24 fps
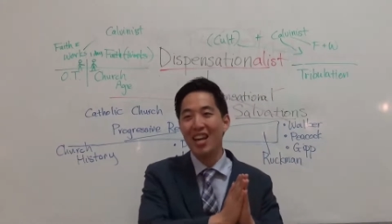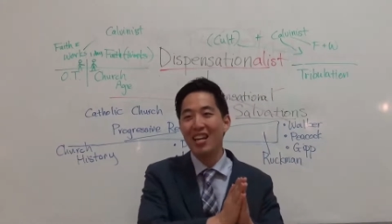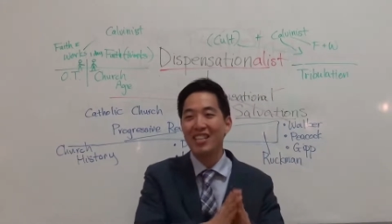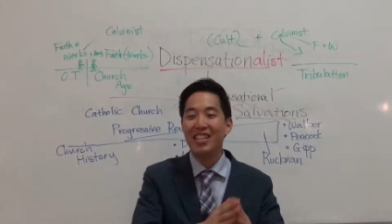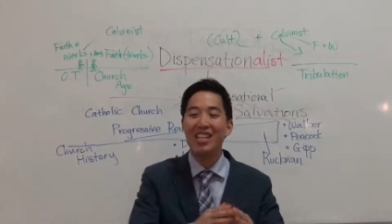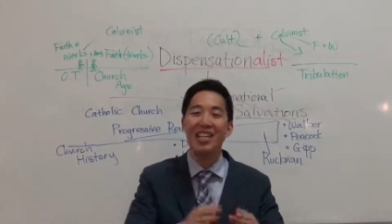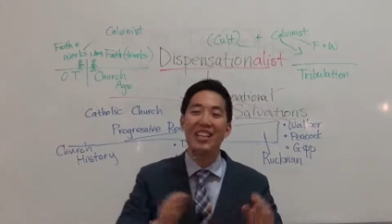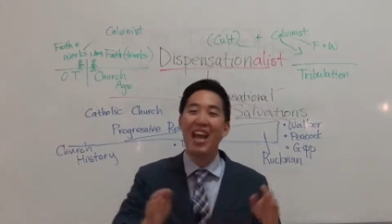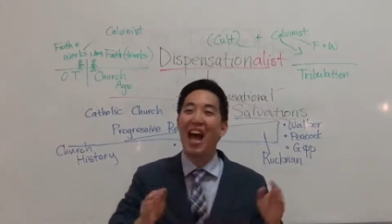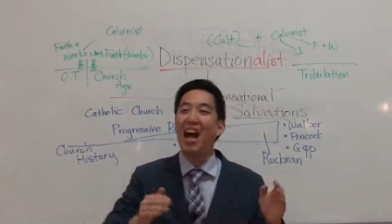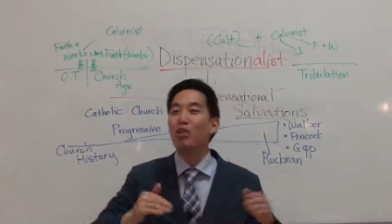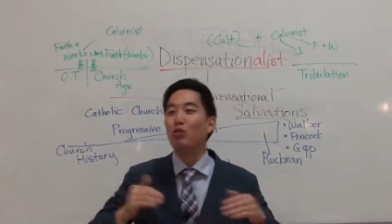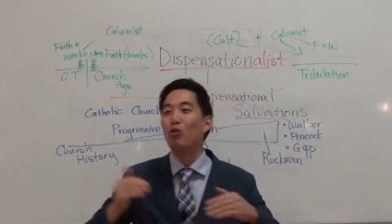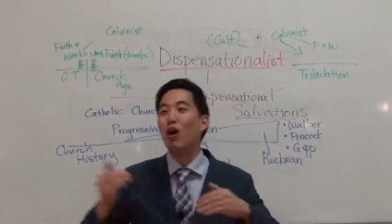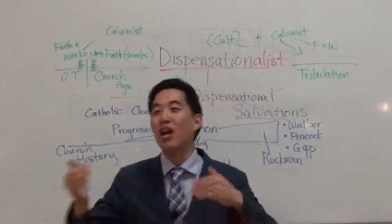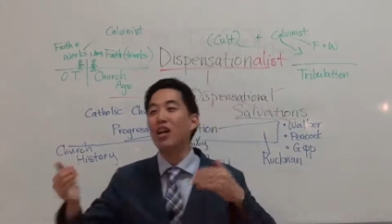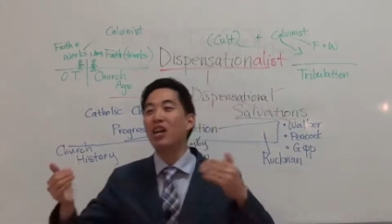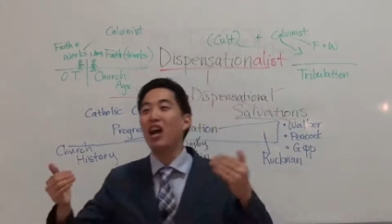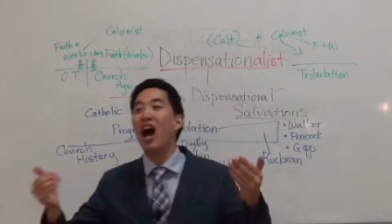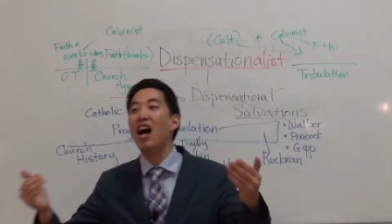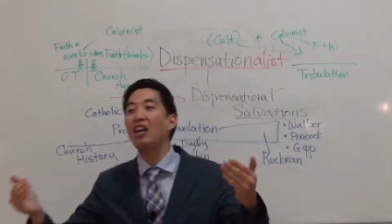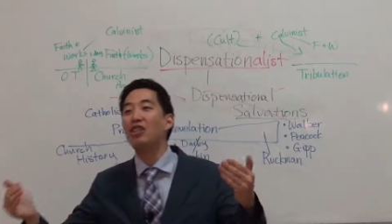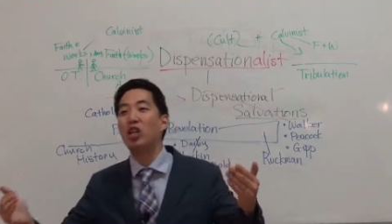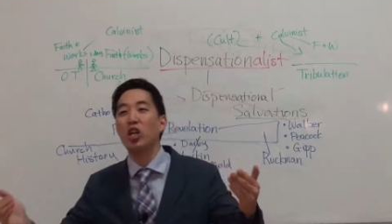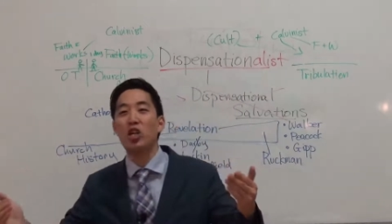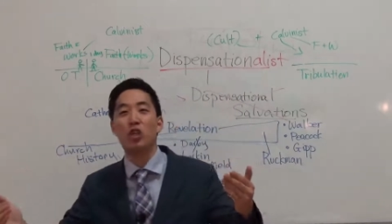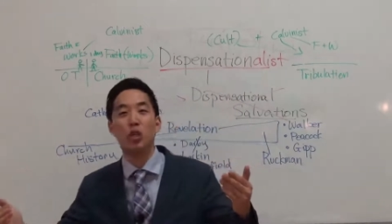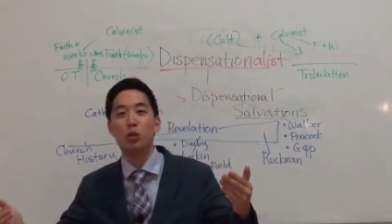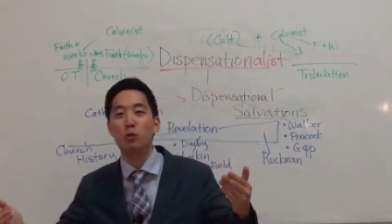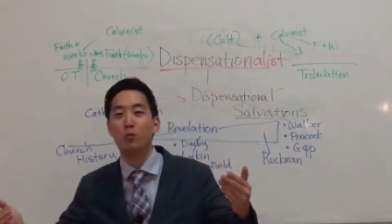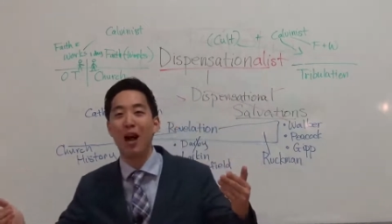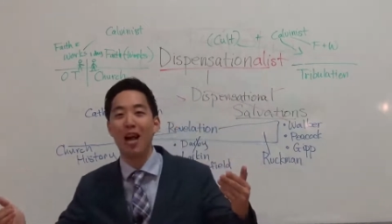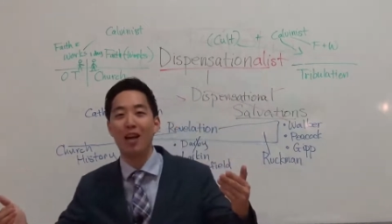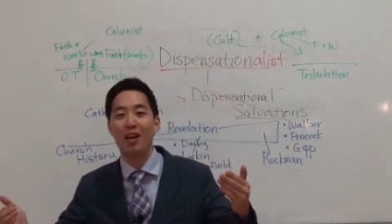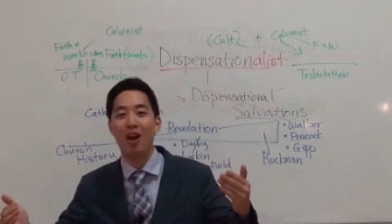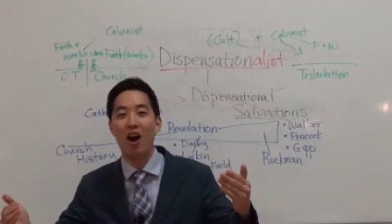See, that's why God
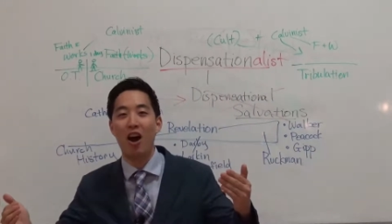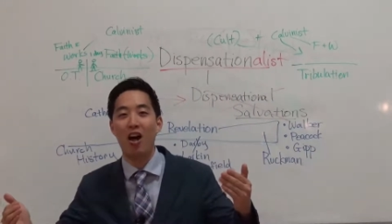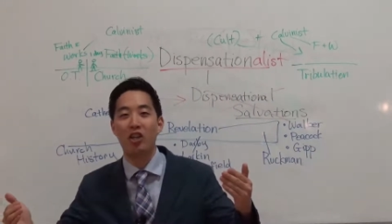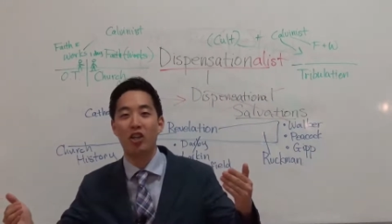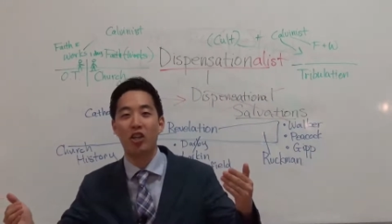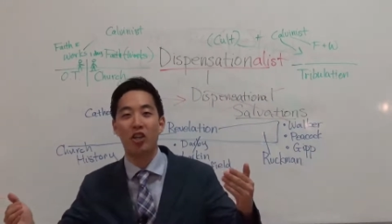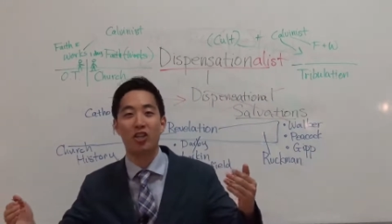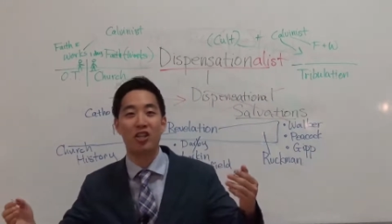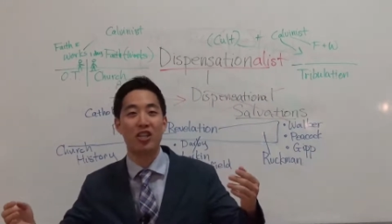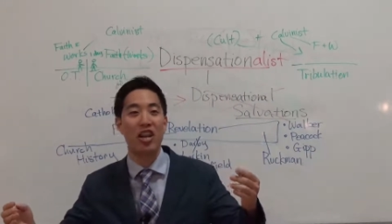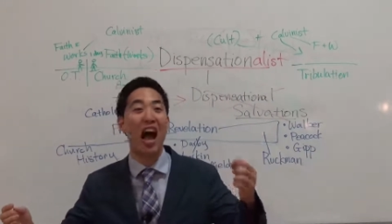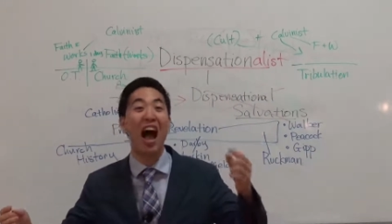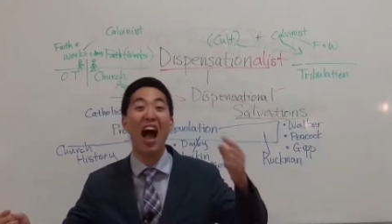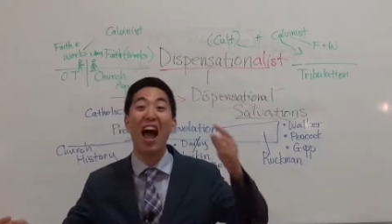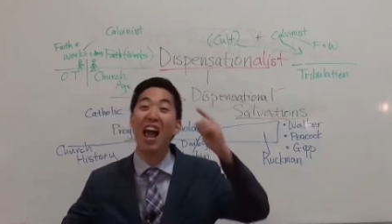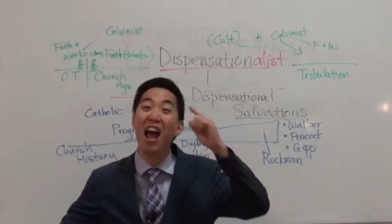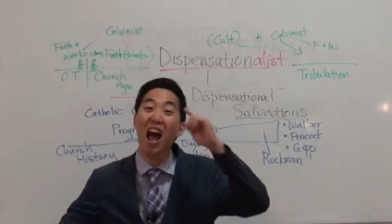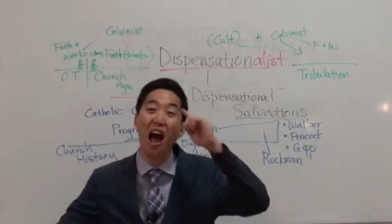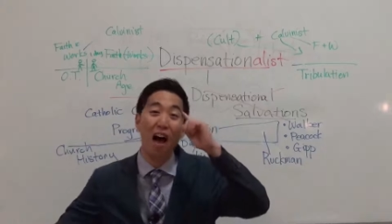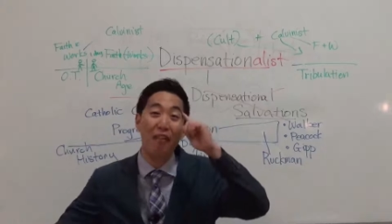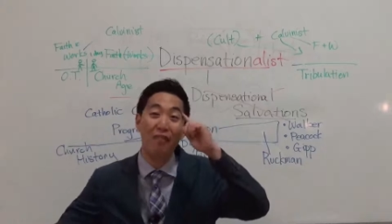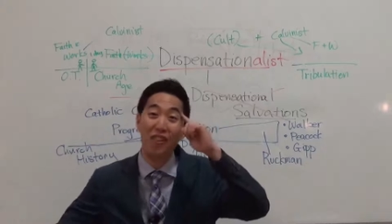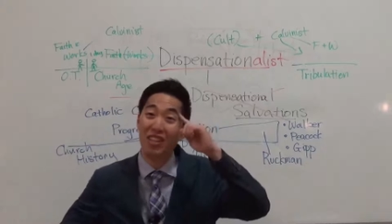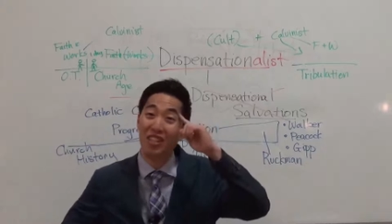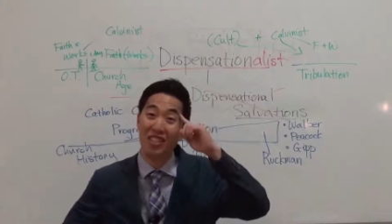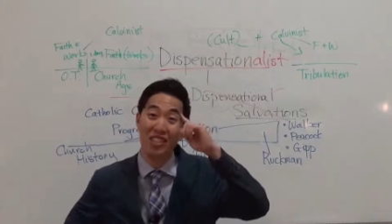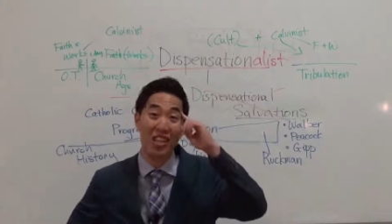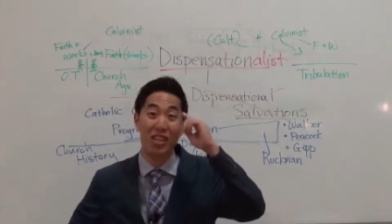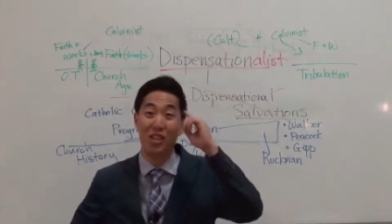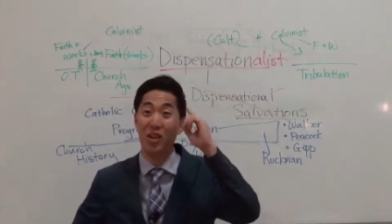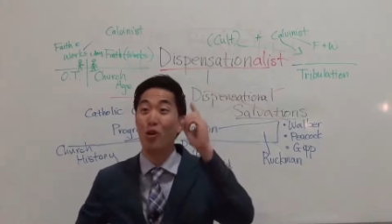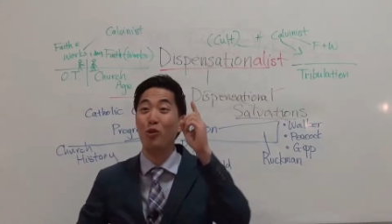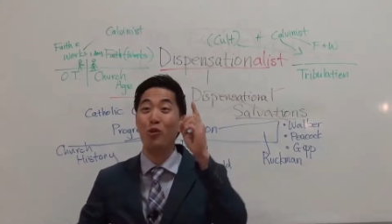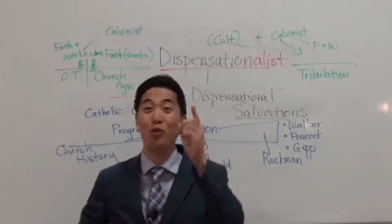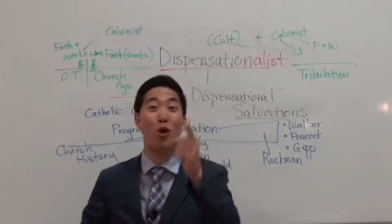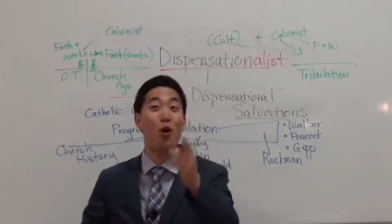judges by conscience. I obviously
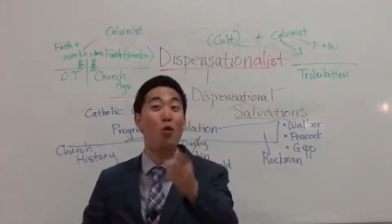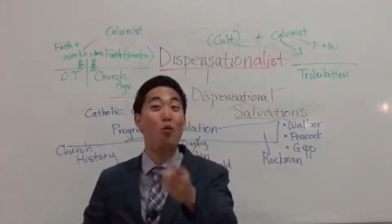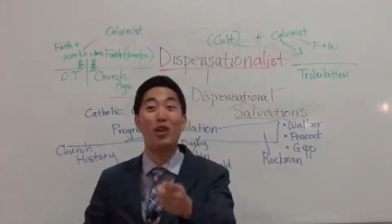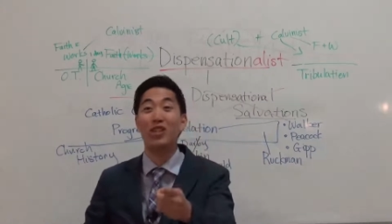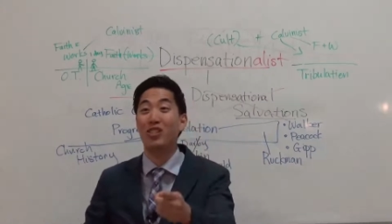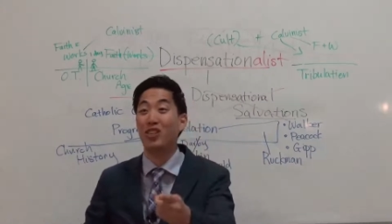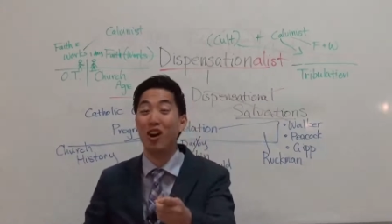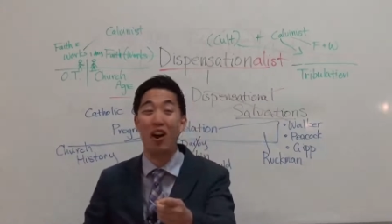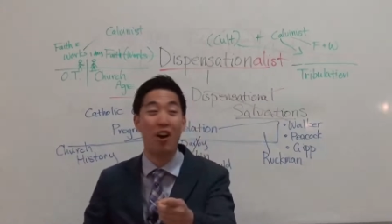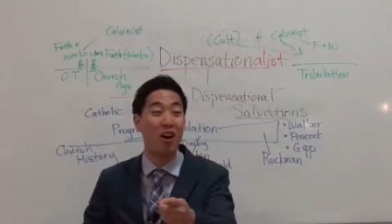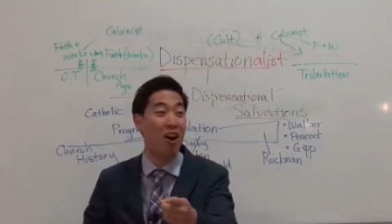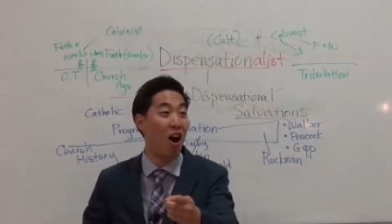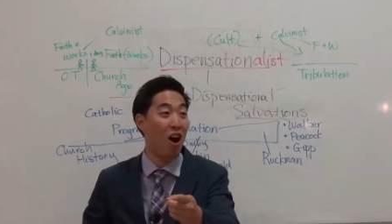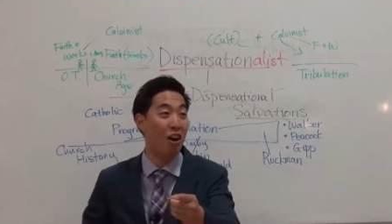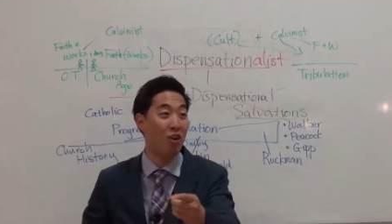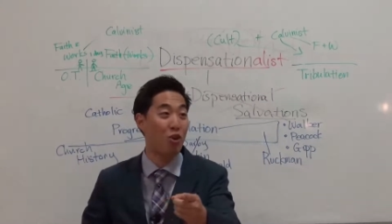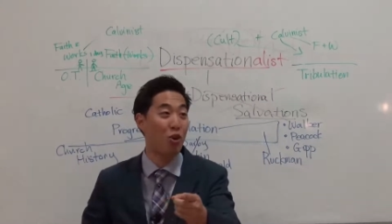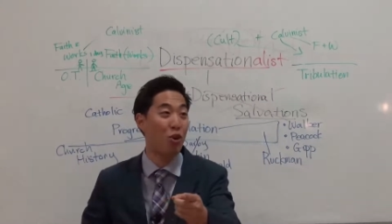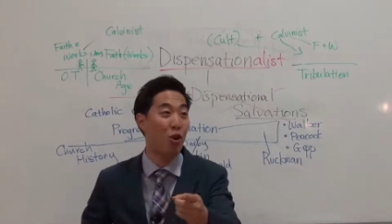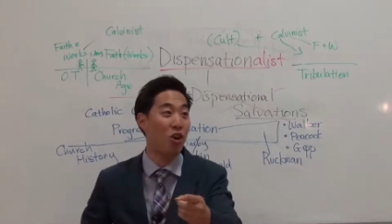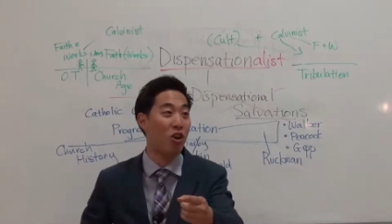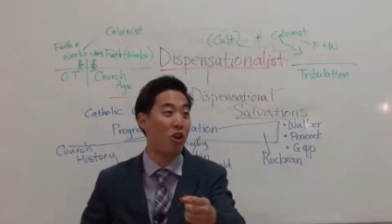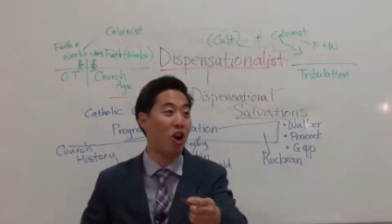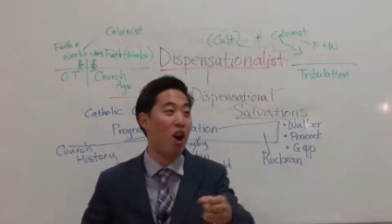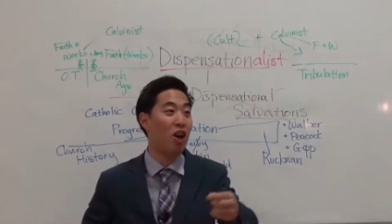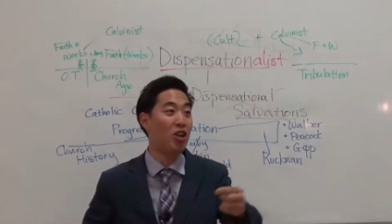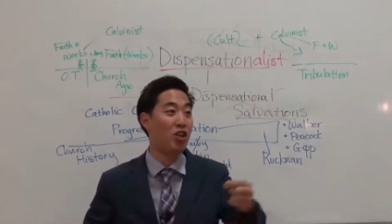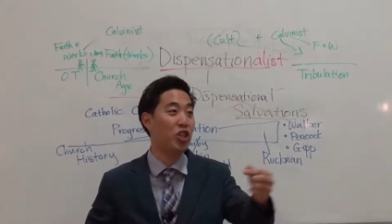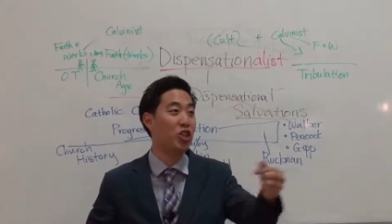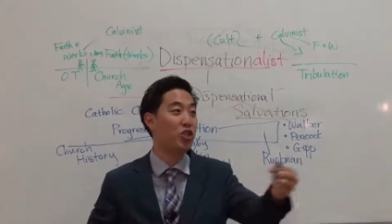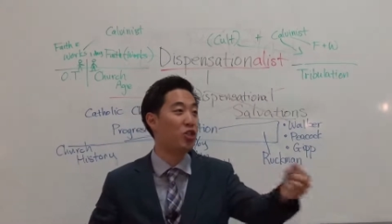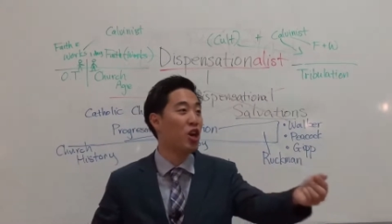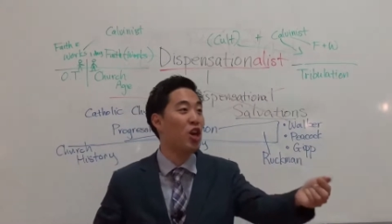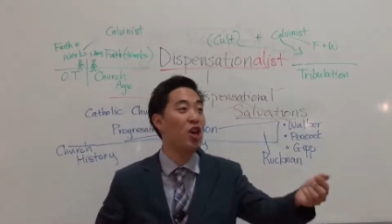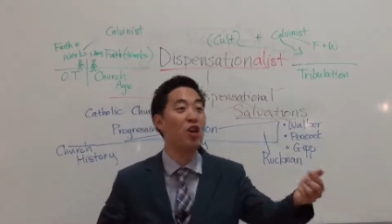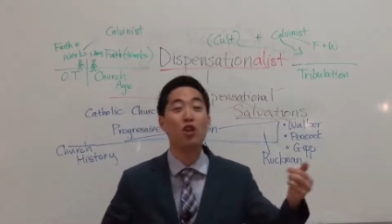don't know what's on your
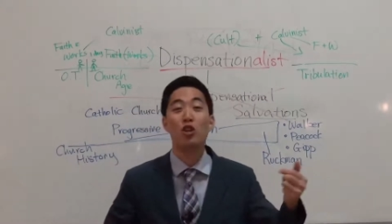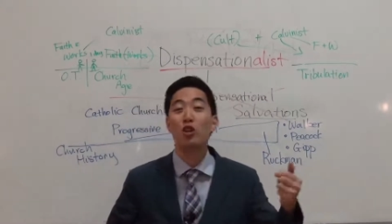conscience.